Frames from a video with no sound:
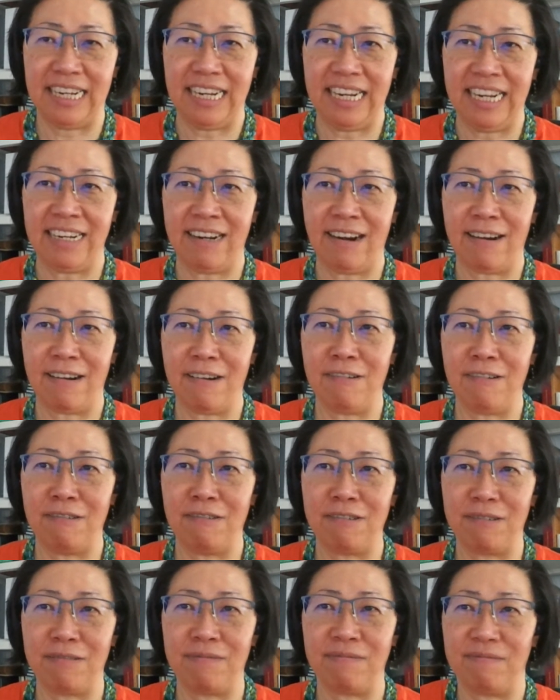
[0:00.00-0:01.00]
in our
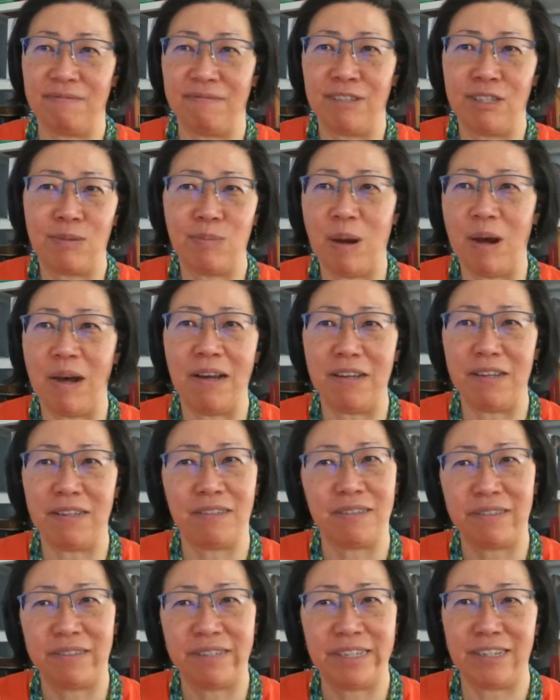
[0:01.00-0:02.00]
own
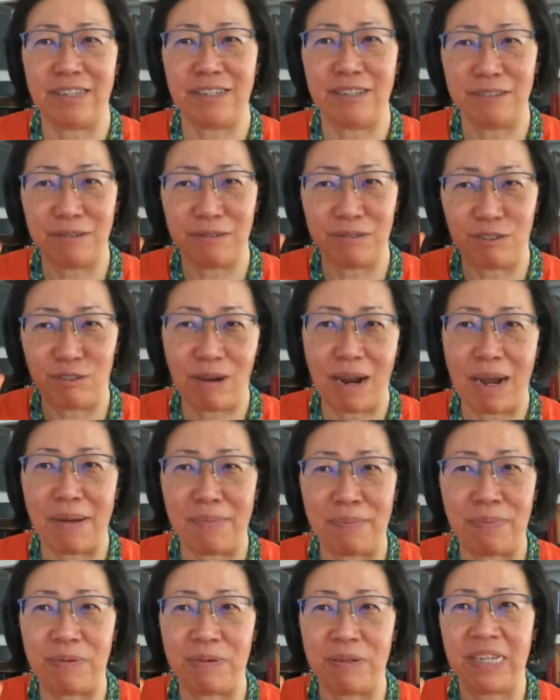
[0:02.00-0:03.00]
small little
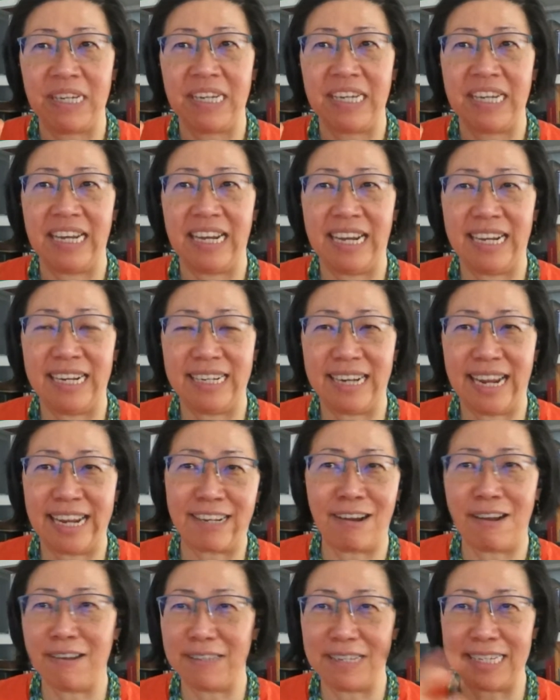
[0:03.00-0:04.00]
drop, and I
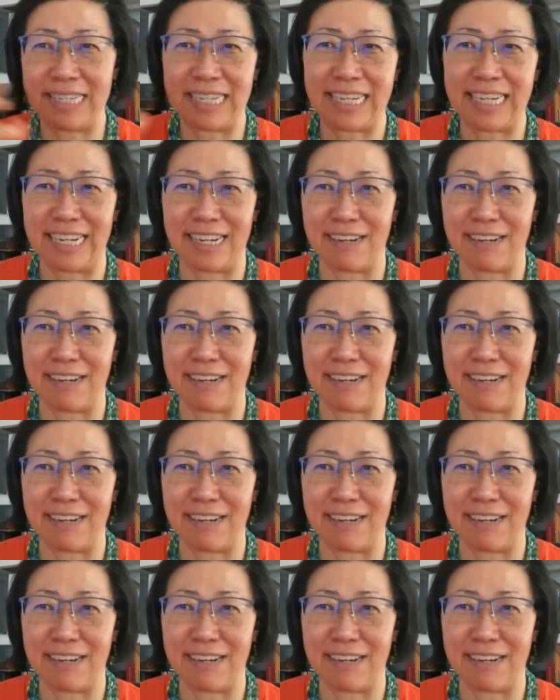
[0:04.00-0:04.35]
call this eating